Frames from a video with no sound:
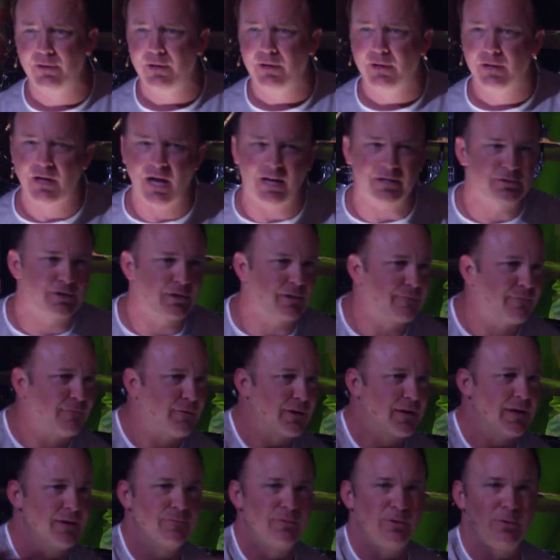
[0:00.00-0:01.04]
God's gonna
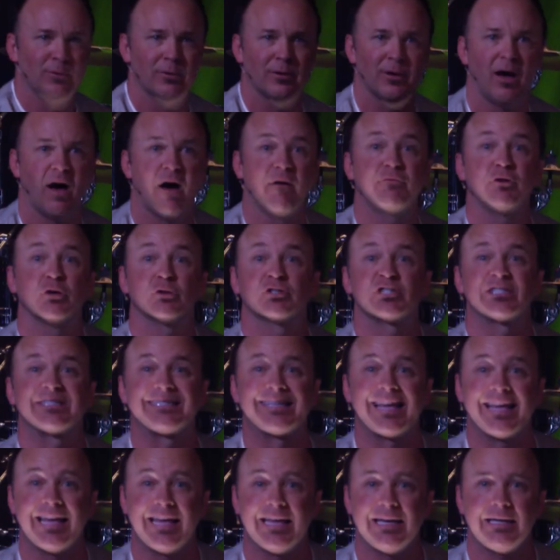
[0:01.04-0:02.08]
forgive you of your
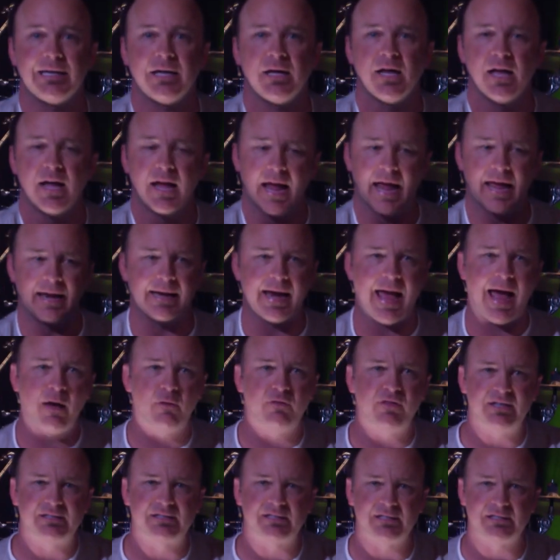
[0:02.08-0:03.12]
sin. And now
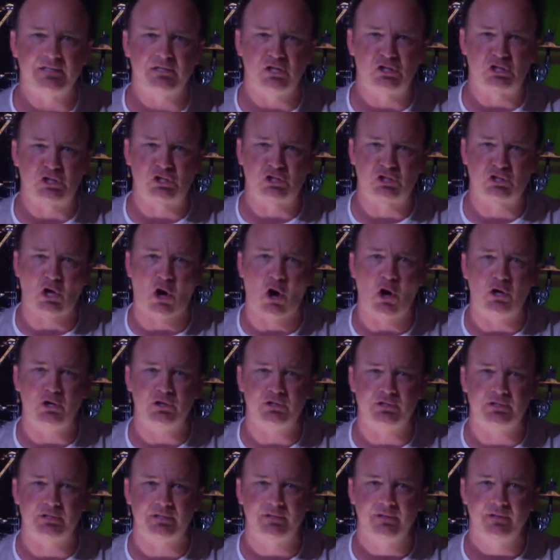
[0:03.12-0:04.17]
this is a start